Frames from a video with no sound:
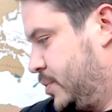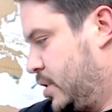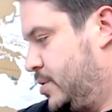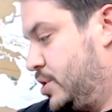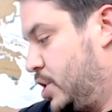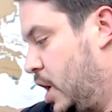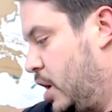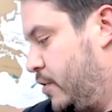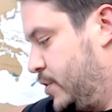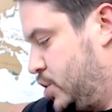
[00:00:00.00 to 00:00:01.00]
the star
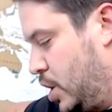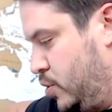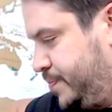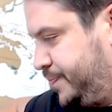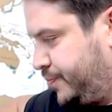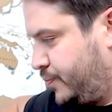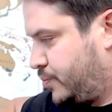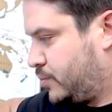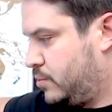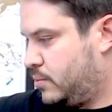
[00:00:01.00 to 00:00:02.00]
of the show
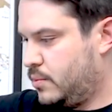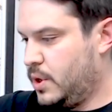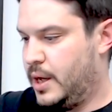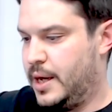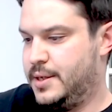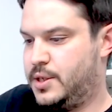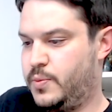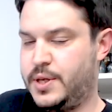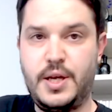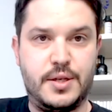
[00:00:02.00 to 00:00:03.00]
is the
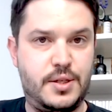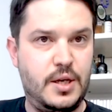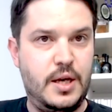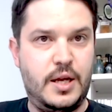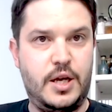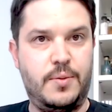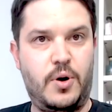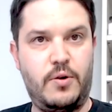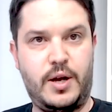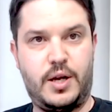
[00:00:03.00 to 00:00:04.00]
whiskies. Uh, you
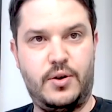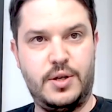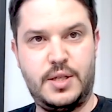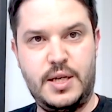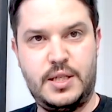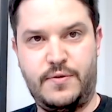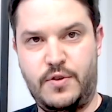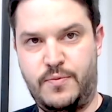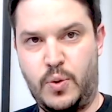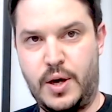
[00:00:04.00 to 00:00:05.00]
might recognise these if you've
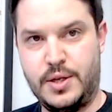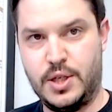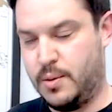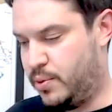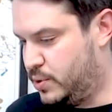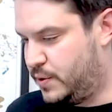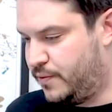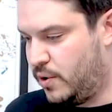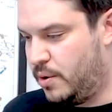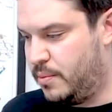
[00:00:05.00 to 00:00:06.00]
bought any samples
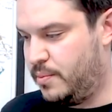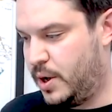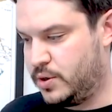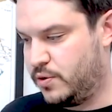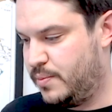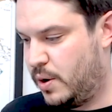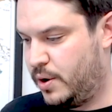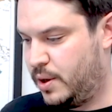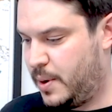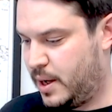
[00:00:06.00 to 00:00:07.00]
from Master of Malt in
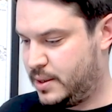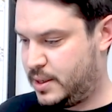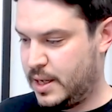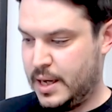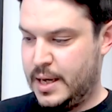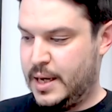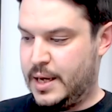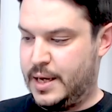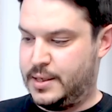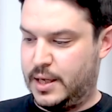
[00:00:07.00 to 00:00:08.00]
the past.
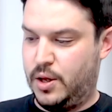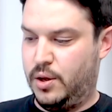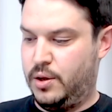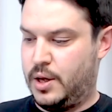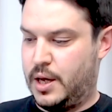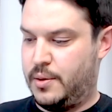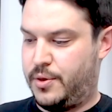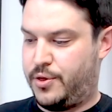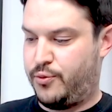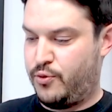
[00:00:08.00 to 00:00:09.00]
It's the little uh,
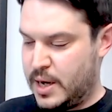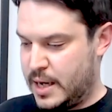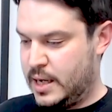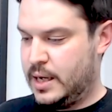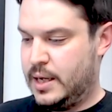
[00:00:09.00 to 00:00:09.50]
three...